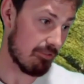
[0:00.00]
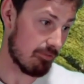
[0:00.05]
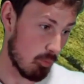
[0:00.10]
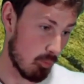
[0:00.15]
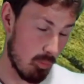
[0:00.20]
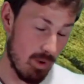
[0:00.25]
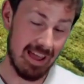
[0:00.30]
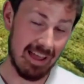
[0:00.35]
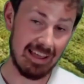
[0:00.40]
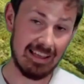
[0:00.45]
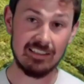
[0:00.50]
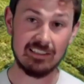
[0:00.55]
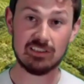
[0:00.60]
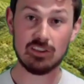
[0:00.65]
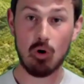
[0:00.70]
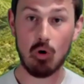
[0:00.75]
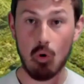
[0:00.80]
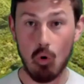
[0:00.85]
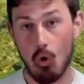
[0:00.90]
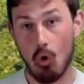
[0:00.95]
other
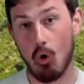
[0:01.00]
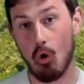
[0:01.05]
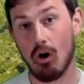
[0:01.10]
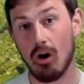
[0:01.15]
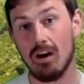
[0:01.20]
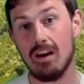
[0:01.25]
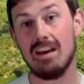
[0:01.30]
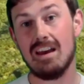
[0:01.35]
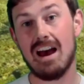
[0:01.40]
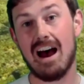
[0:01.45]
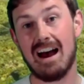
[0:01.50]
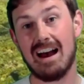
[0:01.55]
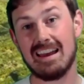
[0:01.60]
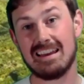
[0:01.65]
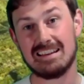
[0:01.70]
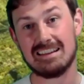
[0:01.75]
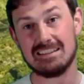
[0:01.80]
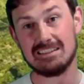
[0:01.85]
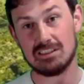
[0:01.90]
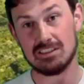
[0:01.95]
ways, or I
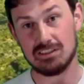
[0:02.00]
can